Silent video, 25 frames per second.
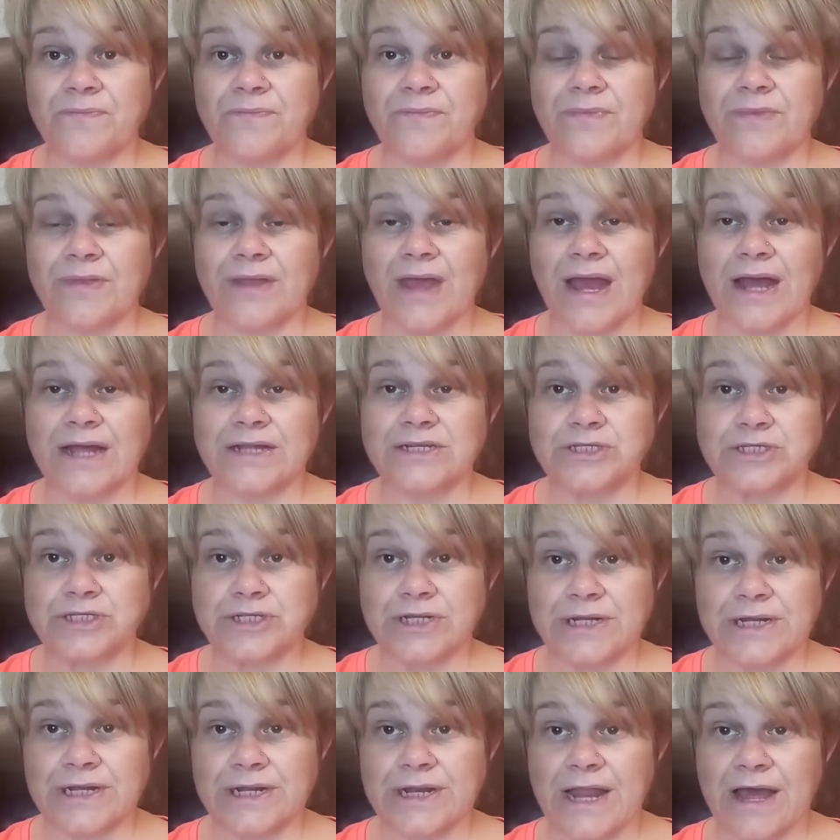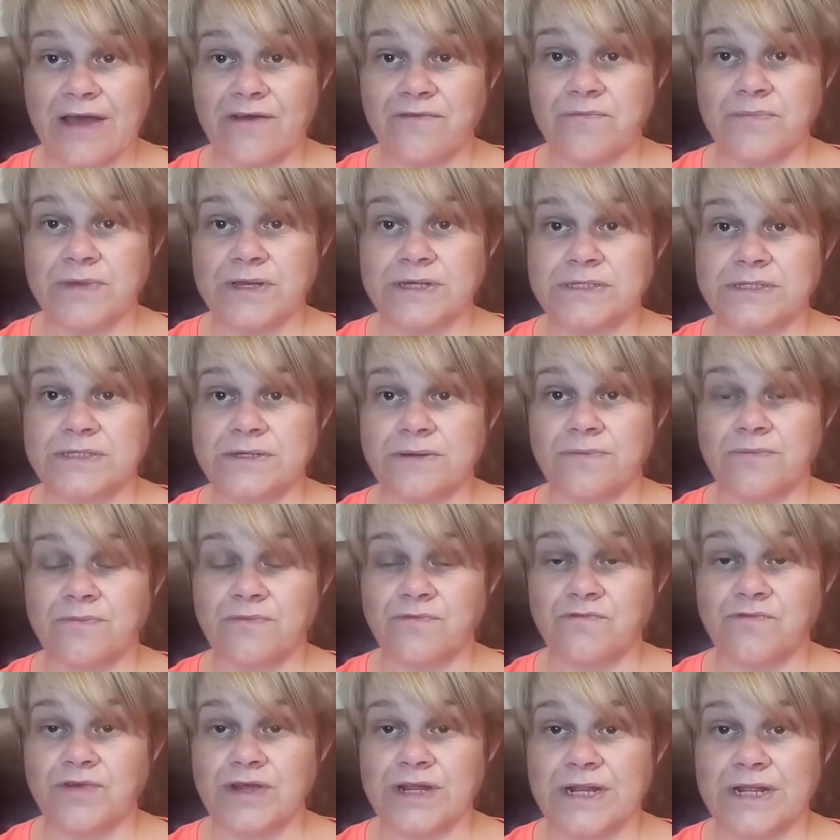Angeline left me some
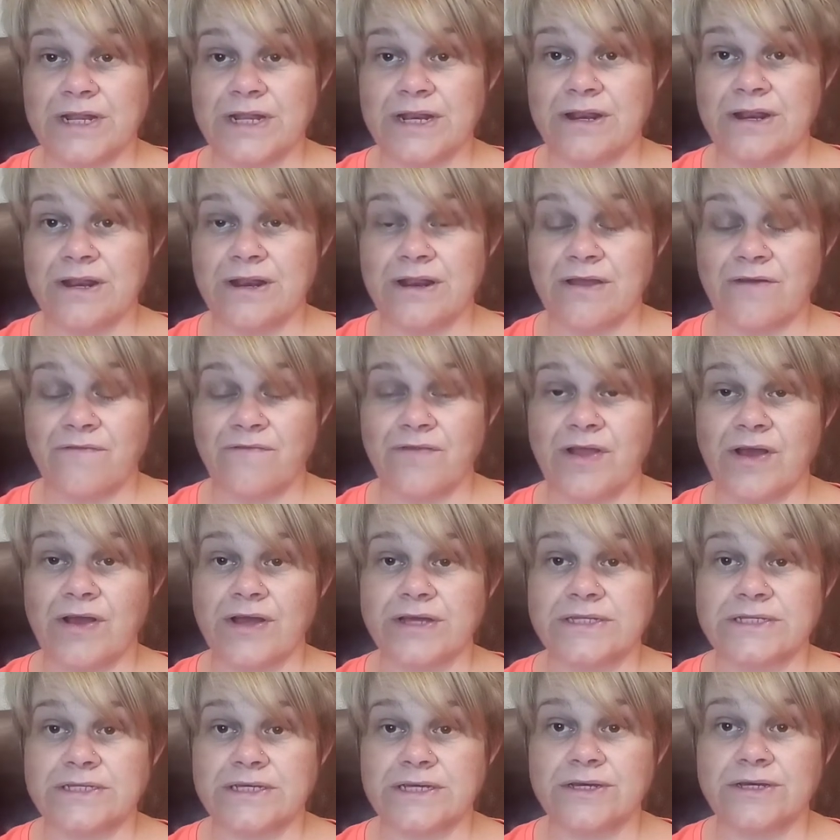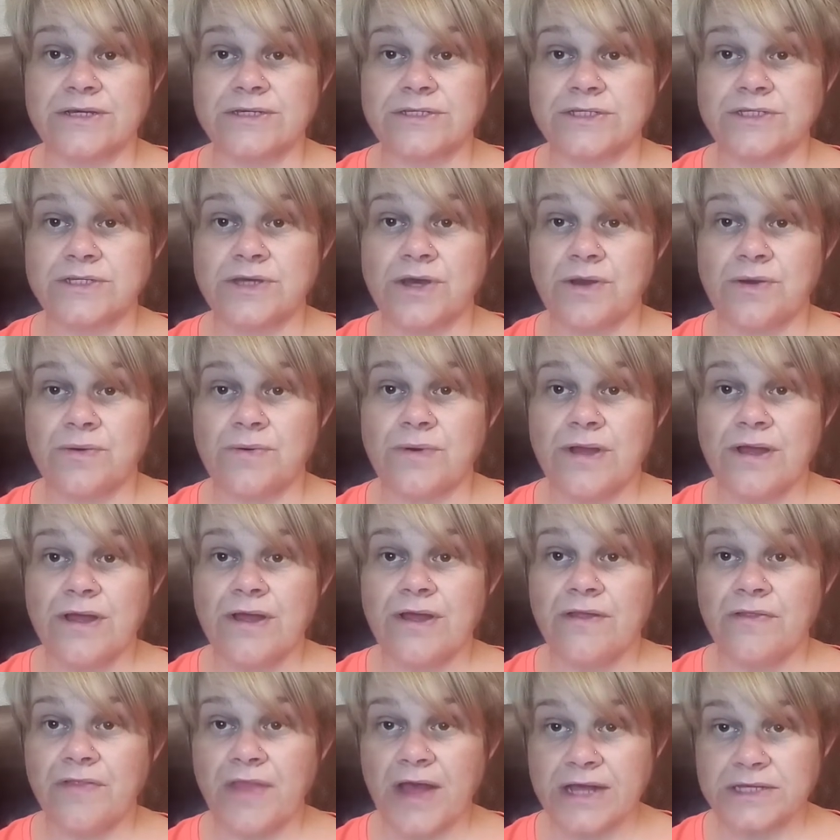really lovely ideas. So
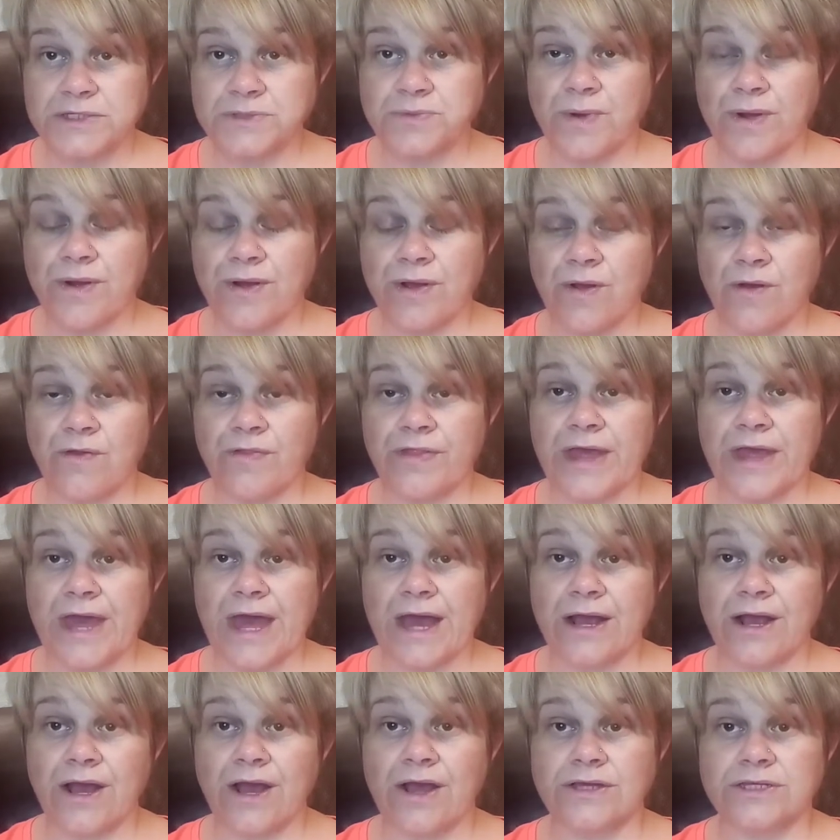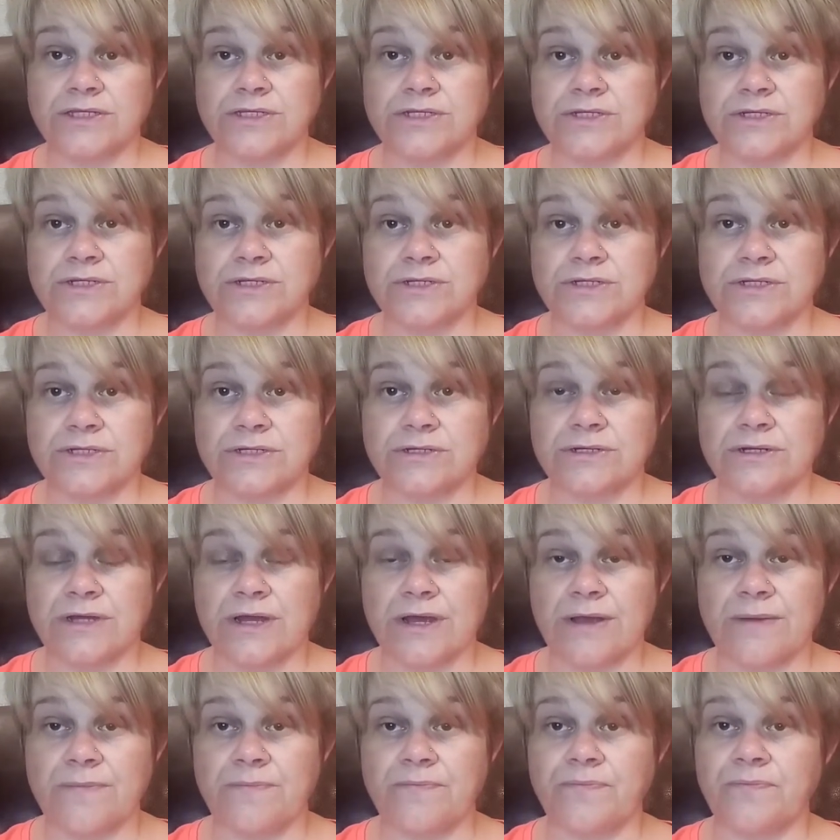that's where I got the egg custard
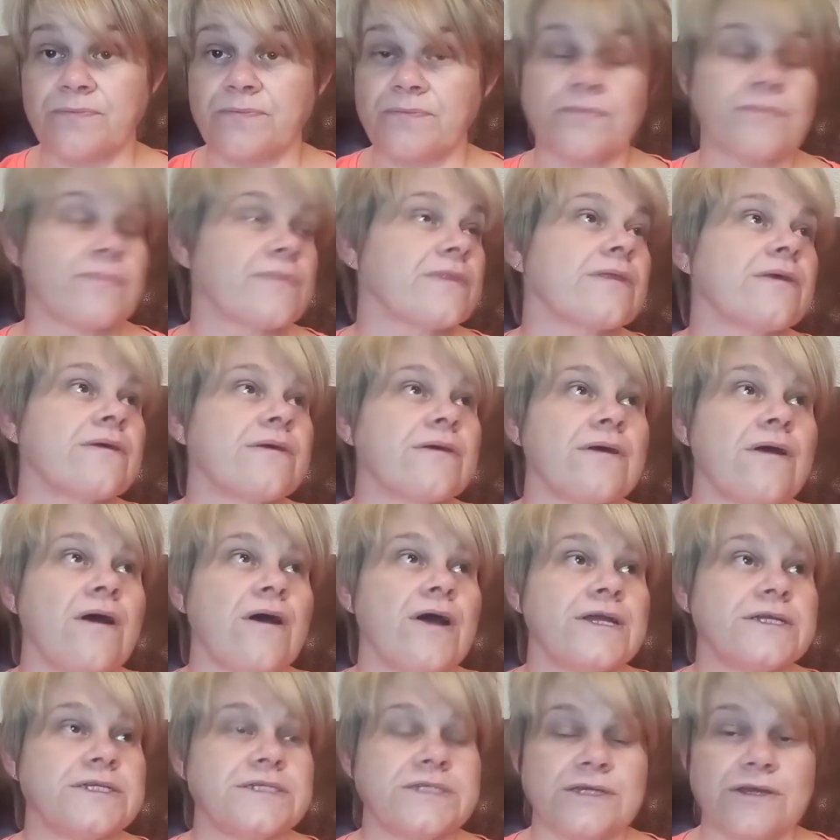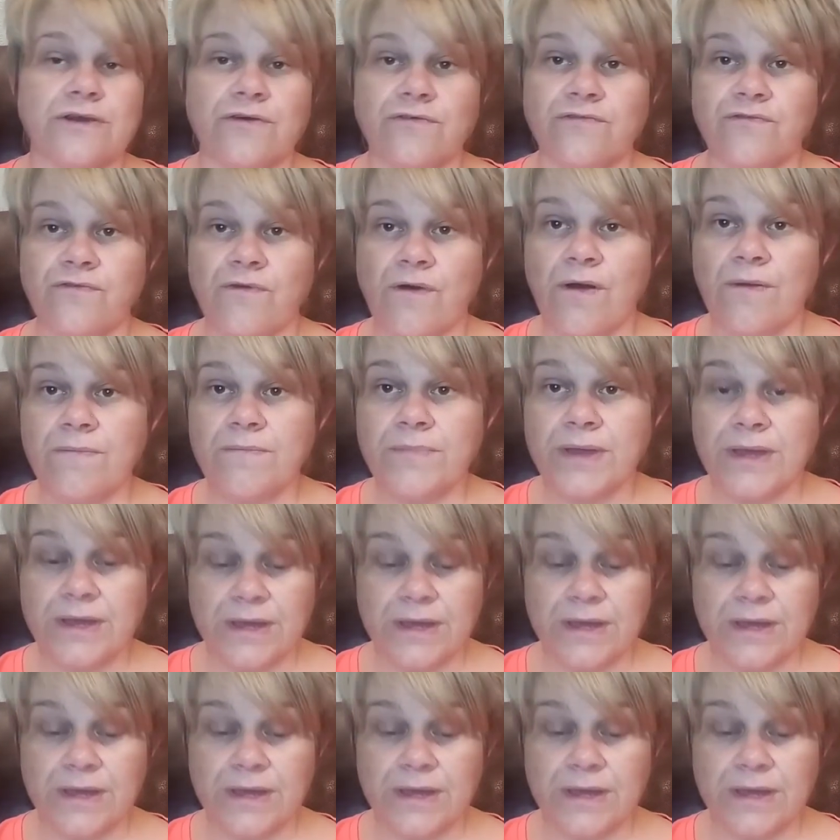idea from.